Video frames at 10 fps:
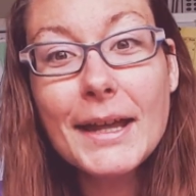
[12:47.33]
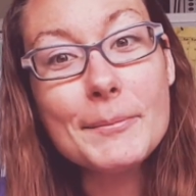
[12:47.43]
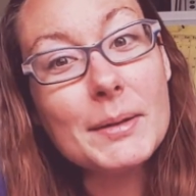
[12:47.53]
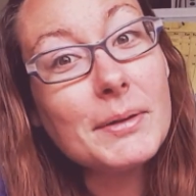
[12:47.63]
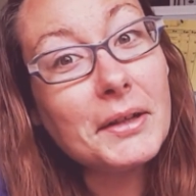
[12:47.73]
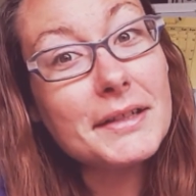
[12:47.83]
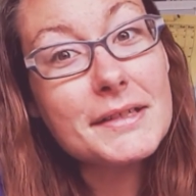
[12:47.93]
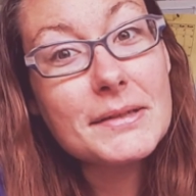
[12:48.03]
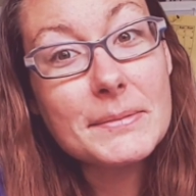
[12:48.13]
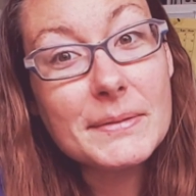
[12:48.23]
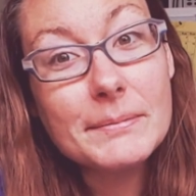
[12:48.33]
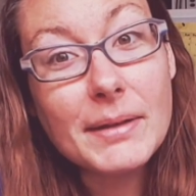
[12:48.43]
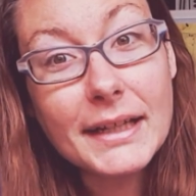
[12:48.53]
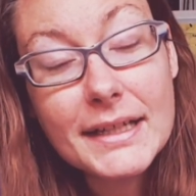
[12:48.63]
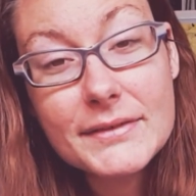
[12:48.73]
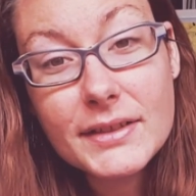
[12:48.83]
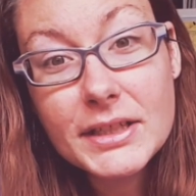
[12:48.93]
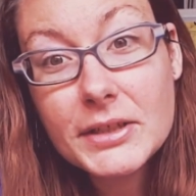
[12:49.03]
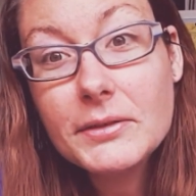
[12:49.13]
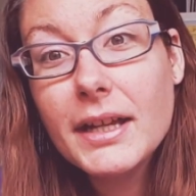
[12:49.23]
Maybe I'll answer them in my next
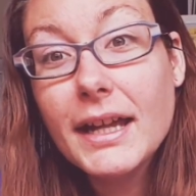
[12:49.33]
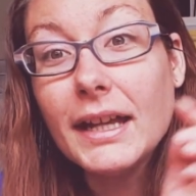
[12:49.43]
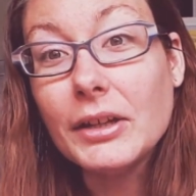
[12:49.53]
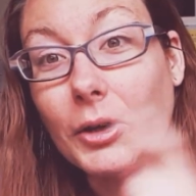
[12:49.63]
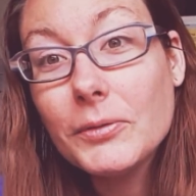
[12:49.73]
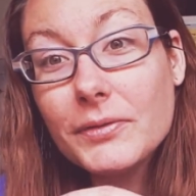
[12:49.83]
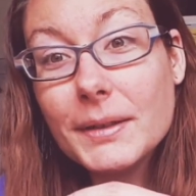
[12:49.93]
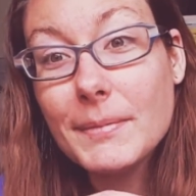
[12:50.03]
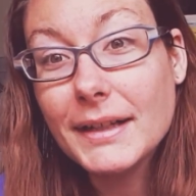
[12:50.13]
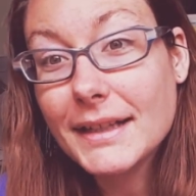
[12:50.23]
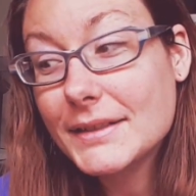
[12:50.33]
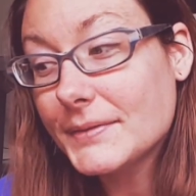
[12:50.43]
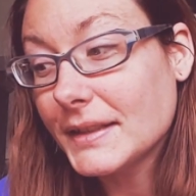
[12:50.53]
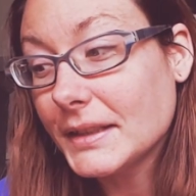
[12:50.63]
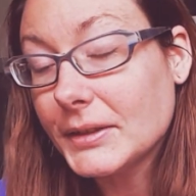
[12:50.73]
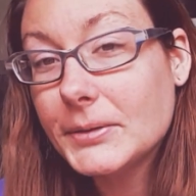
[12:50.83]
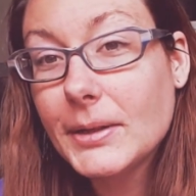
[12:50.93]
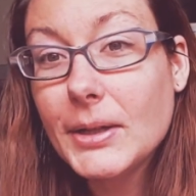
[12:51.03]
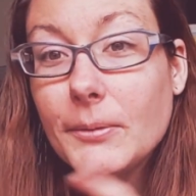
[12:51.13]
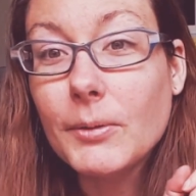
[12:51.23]
video, and hopefully my next video
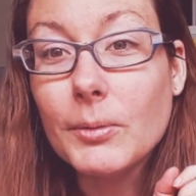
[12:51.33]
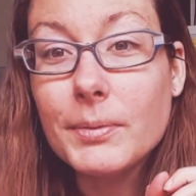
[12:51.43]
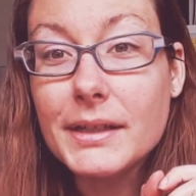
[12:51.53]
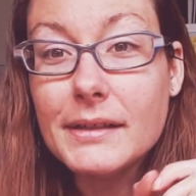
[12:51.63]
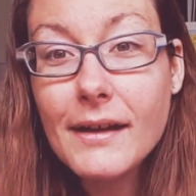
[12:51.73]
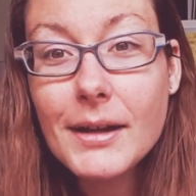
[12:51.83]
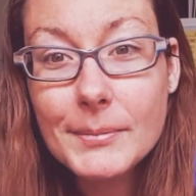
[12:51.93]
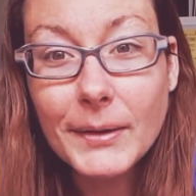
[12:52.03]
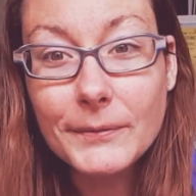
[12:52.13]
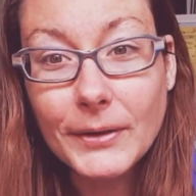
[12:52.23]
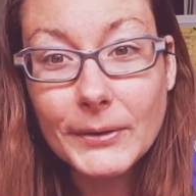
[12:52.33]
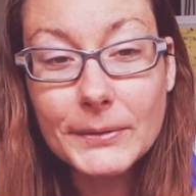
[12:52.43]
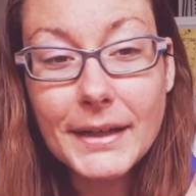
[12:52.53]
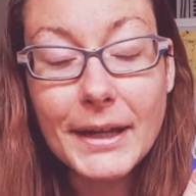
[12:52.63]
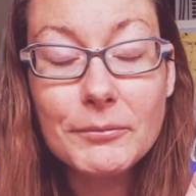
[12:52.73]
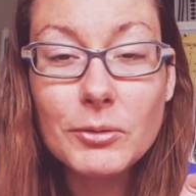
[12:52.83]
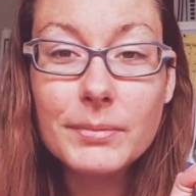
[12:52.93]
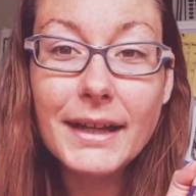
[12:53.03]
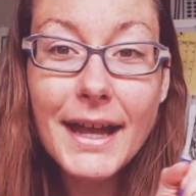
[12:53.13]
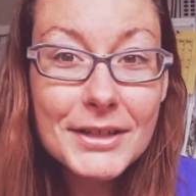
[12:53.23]
will be not on my phone and will
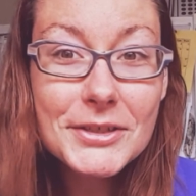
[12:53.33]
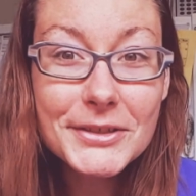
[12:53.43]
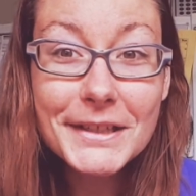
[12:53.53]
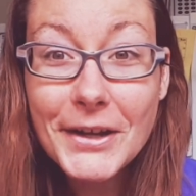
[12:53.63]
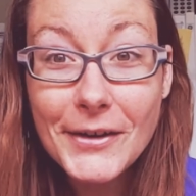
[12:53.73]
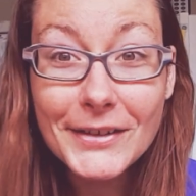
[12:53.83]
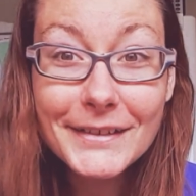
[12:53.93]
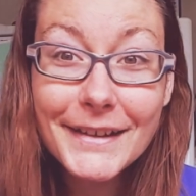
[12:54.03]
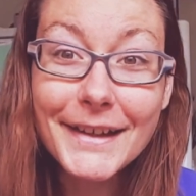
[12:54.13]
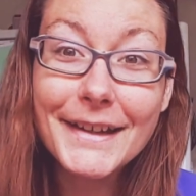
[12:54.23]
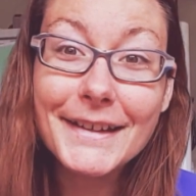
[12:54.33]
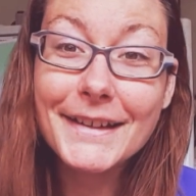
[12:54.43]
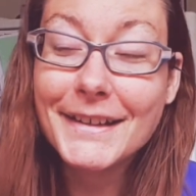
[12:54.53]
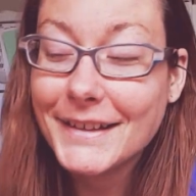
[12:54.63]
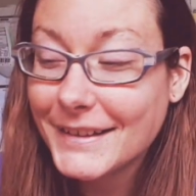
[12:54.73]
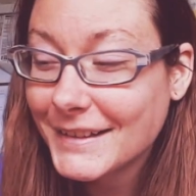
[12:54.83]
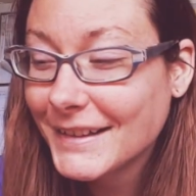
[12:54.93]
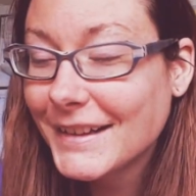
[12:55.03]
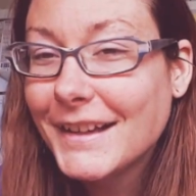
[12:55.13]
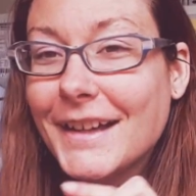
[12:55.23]
be actually on a
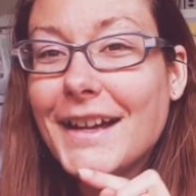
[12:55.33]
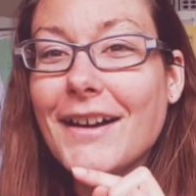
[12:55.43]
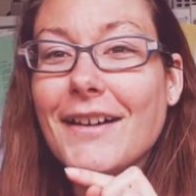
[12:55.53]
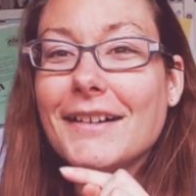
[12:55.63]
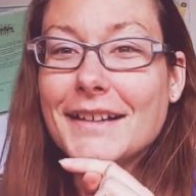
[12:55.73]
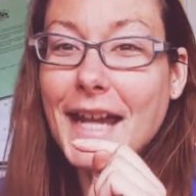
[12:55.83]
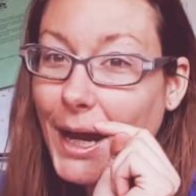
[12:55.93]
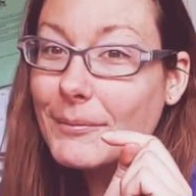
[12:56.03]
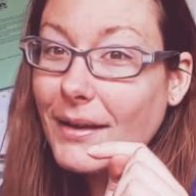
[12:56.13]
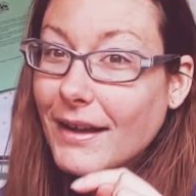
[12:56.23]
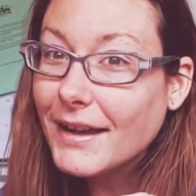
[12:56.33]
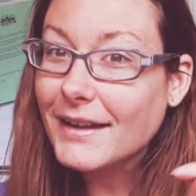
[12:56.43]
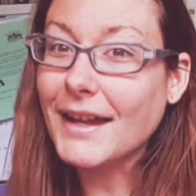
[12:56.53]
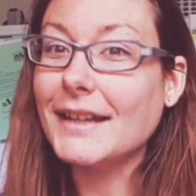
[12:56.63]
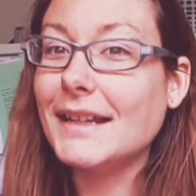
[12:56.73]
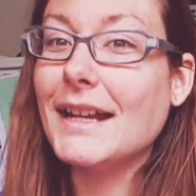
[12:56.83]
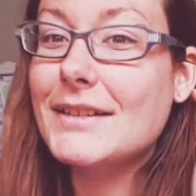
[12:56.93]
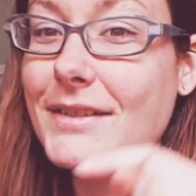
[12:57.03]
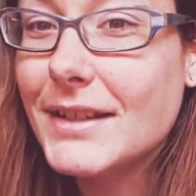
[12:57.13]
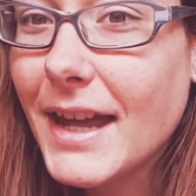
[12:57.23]
camera, and I can
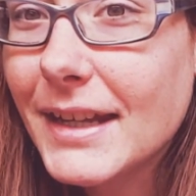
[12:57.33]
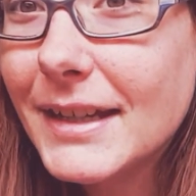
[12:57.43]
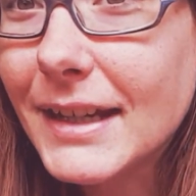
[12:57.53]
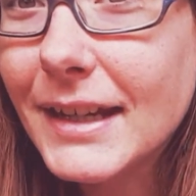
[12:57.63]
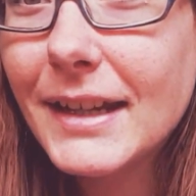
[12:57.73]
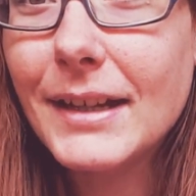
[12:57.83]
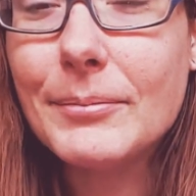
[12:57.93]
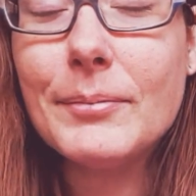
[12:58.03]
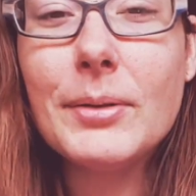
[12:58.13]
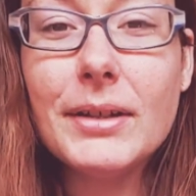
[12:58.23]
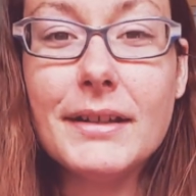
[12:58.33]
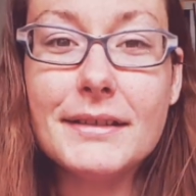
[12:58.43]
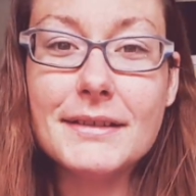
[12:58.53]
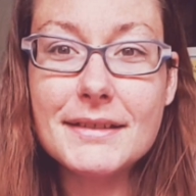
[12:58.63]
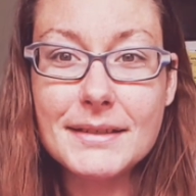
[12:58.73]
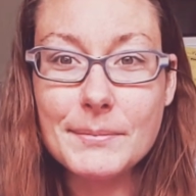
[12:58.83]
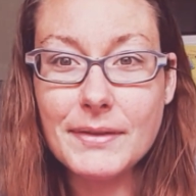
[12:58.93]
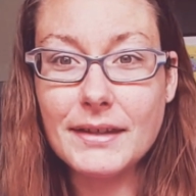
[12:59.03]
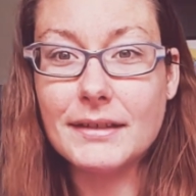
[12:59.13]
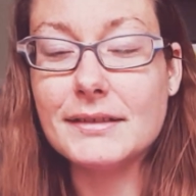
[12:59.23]
actually edit it and put in some
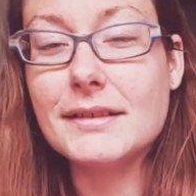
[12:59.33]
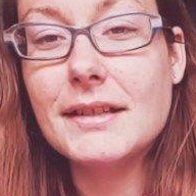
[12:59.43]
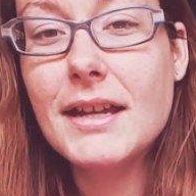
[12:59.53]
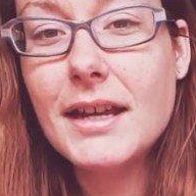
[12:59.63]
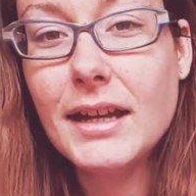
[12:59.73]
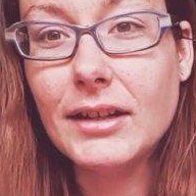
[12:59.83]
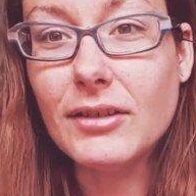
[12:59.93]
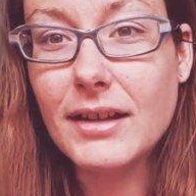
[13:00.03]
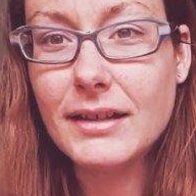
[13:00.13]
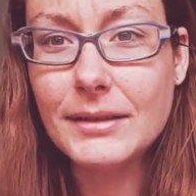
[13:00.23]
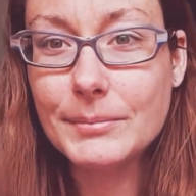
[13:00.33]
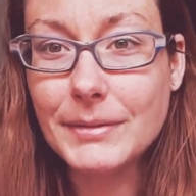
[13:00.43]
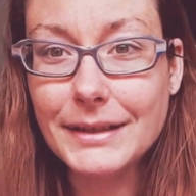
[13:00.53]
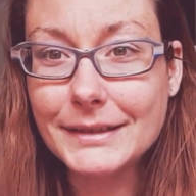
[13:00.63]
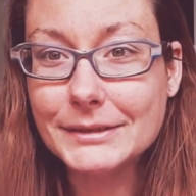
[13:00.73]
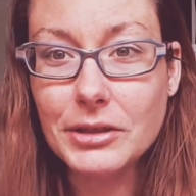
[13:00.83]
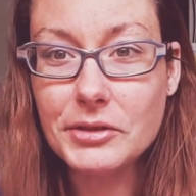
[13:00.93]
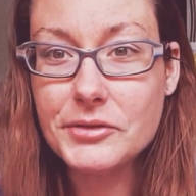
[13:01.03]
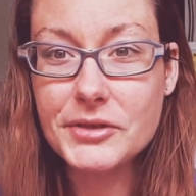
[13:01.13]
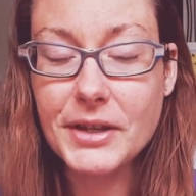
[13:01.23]
things, and I'll add in my
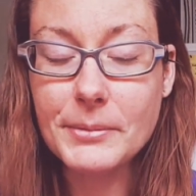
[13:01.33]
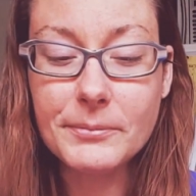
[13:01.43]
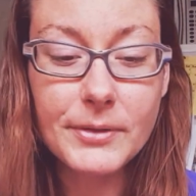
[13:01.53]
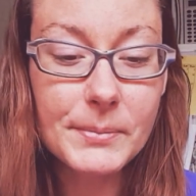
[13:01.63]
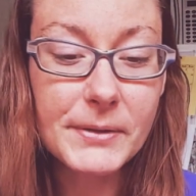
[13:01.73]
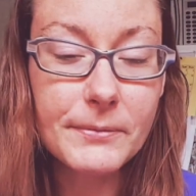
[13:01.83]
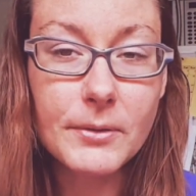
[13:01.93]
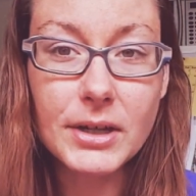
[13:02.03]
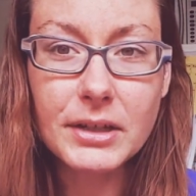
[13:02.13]
ultrasound from before.